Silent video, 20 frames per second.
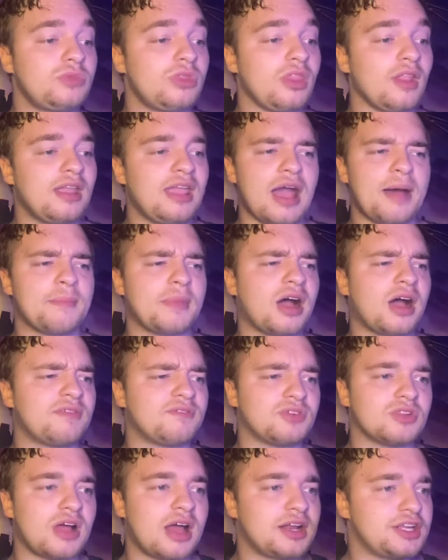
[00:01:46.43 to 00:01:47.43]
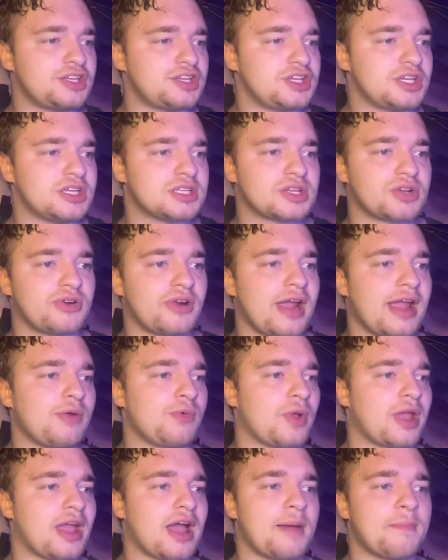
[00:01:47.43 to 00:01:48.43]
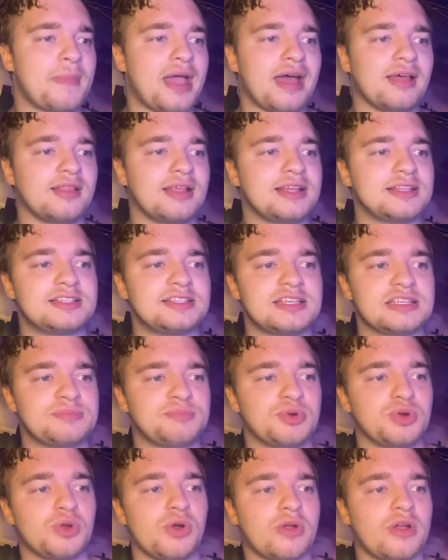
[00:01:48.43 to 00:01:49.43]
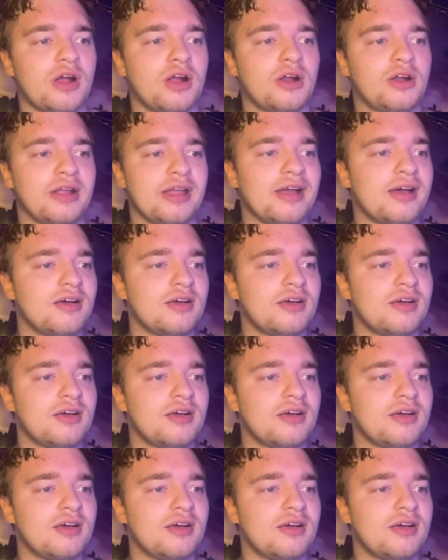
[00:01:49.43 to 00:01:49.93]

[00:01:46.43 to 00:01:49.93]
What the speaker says: Vellani, she's great. We got Matt Lentz as Bruno Carelli.